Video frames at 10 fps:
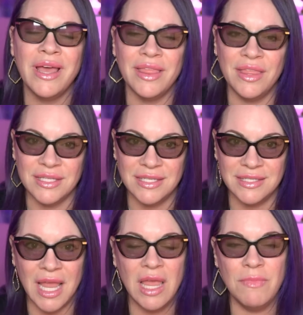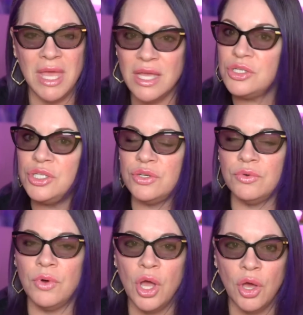the same
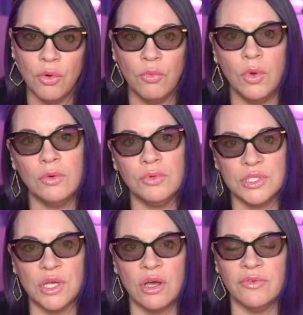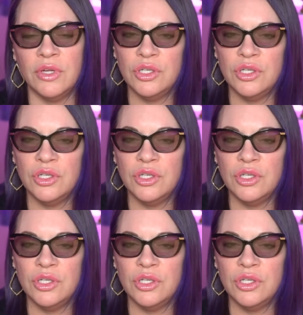issue will resolve,